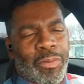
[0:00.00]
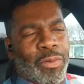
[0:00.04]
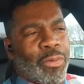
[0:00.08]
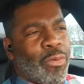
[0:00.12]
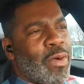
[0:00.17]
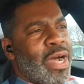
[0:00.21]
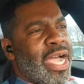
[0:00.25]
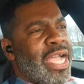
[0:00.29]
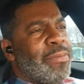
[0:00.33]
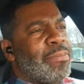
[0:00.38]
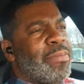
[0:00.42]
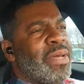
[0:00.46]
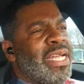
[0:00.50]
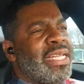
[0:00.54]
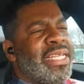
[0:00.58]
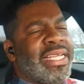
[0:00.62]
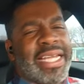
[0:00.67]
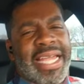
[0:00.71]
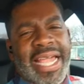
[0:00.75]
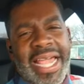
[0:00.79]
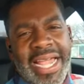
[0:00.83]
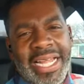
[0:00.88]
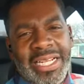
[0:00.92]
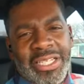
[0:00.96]
White men
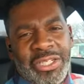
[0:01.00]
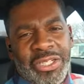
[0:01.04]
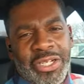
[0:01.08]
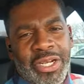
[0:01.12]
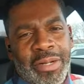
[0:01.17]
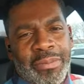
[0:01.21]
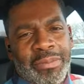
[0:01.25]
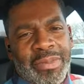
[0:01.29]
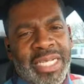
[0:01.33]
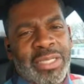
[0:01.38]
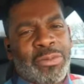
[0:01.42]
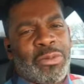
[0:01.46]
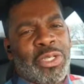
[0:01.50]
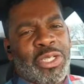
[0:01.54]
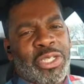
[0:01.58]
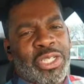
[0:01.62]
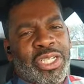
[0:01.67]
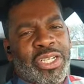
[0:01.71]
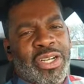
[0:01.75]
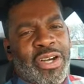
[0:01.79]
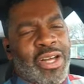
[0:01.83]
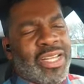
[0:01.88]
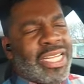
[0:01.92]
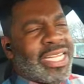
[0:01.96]
can jump. That's what you
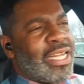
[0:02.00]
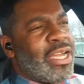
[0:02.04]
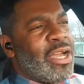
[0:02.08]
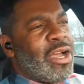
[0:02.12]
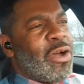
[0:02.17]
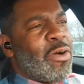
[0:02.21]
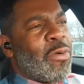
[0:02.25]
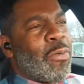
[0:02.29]
should call it.